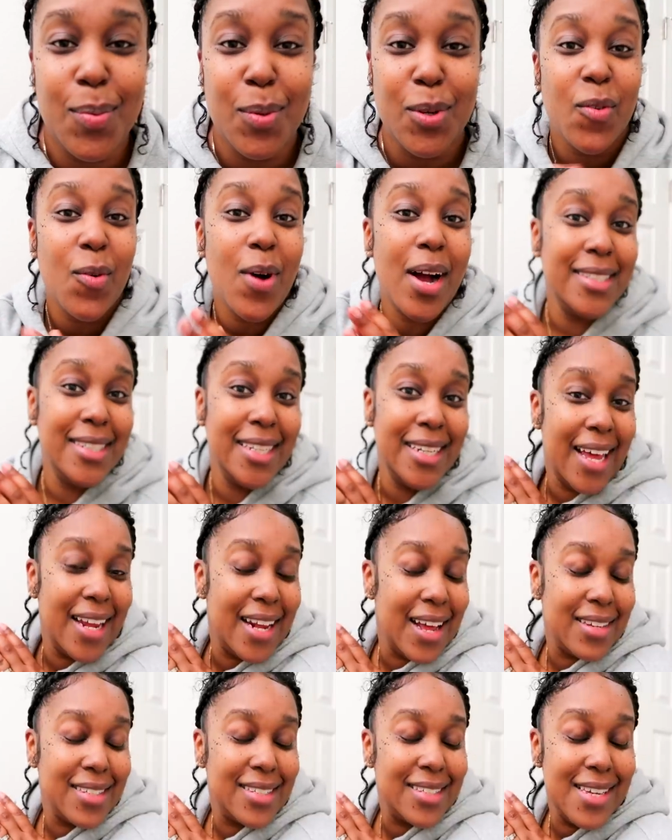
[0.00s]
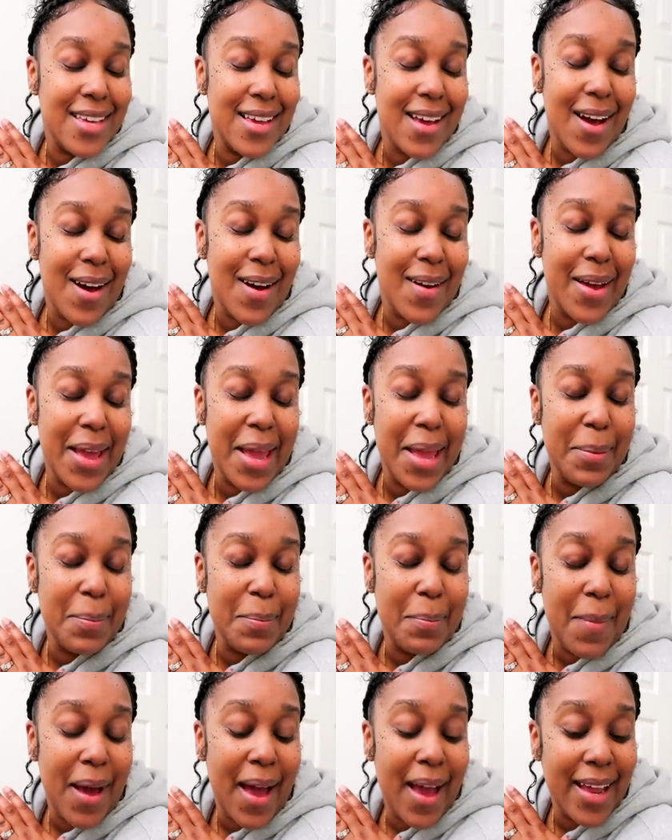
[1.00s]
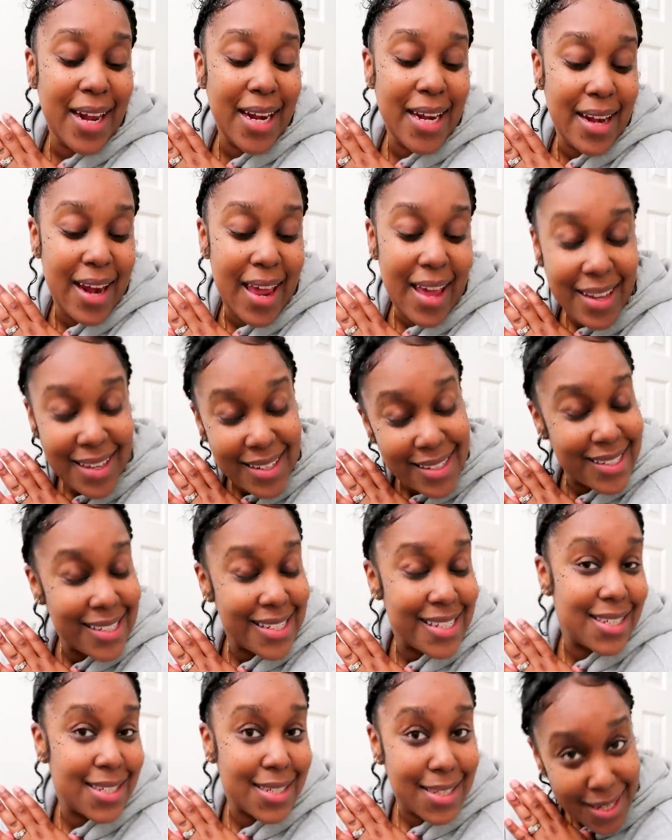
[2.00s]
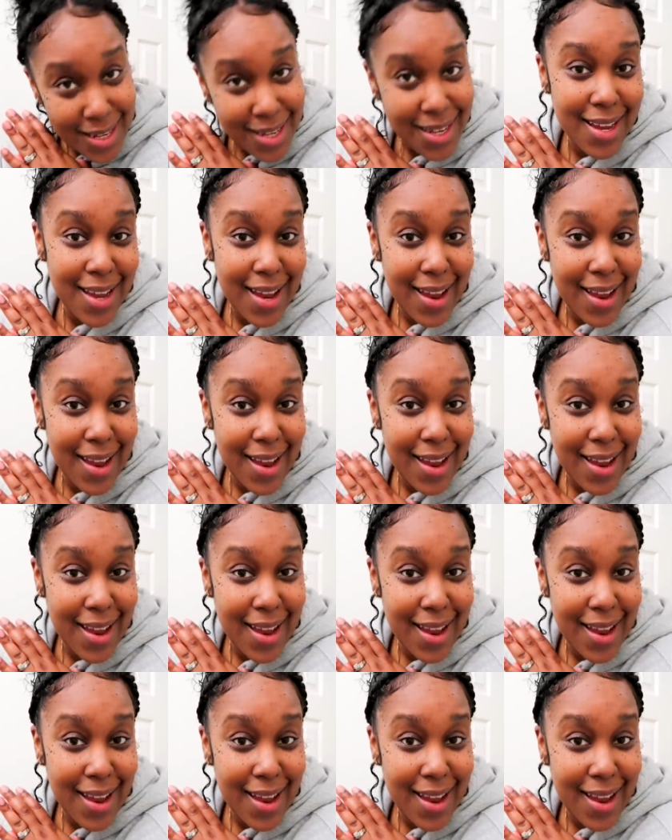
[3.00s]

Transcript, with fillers: so much for watching, and I'll see y'all in my next